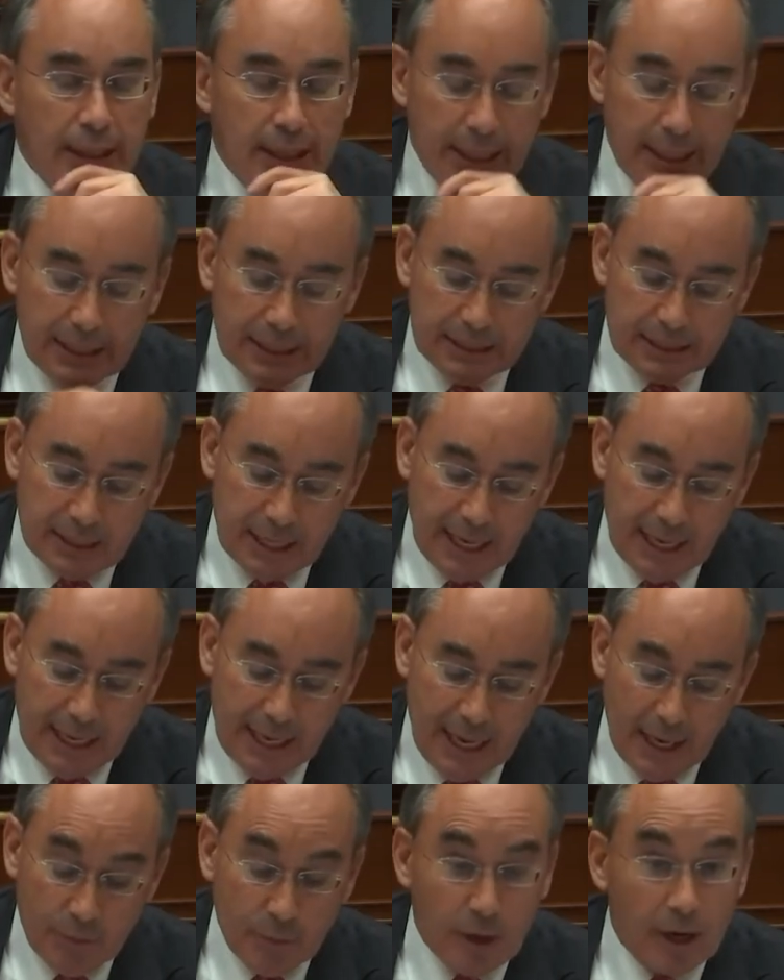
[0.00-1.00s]
is
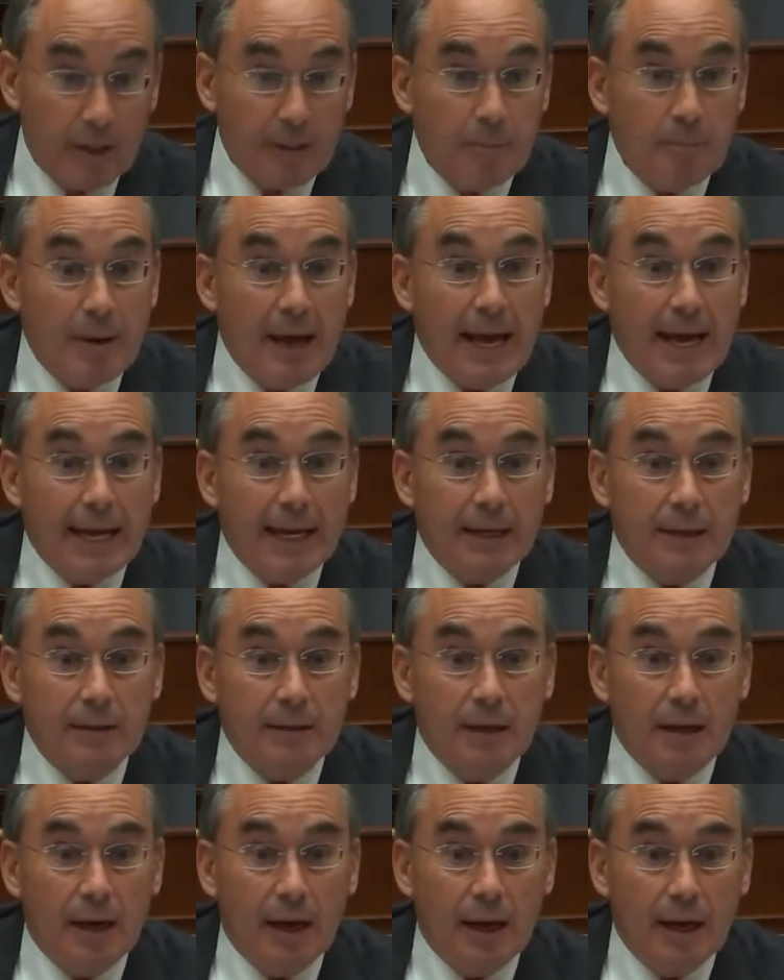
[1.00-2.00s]
a, a run on the
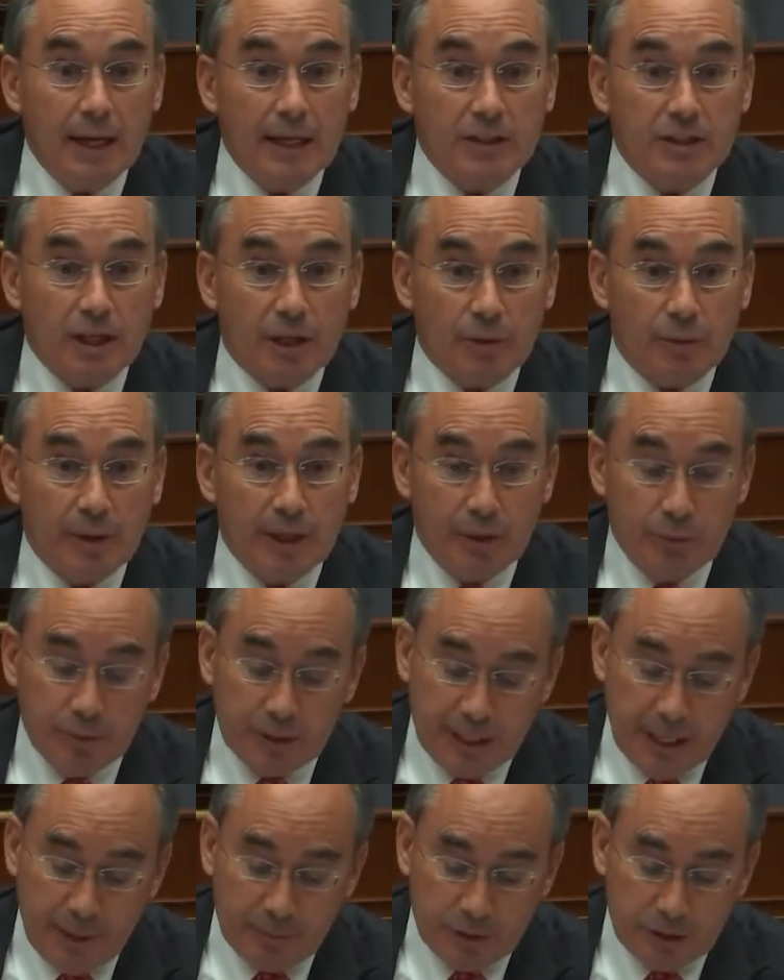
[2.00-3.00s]
bank, uh, accelerated
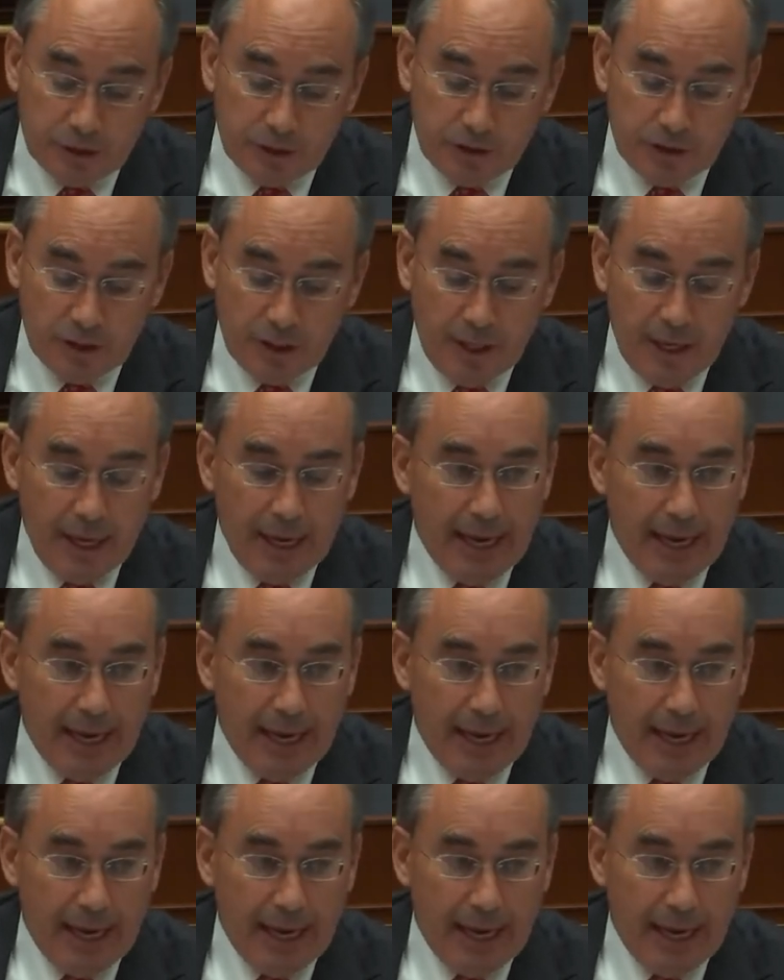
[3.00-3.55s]
redemptions.